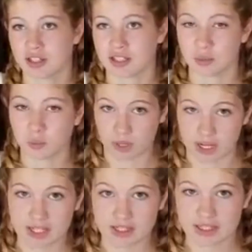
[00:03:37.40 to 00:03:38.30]
in
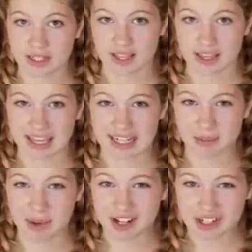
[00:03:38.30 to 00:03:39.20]
weight, and
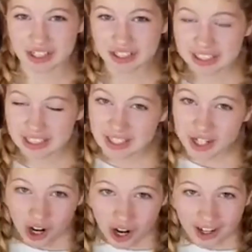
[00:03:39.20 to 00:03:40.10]
I'm actually
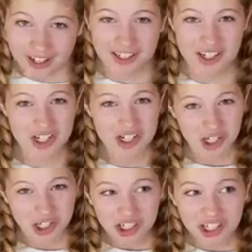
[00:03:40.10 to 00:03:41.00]
not
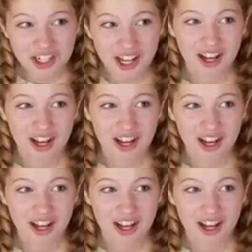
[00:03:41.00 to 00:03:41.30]
sure,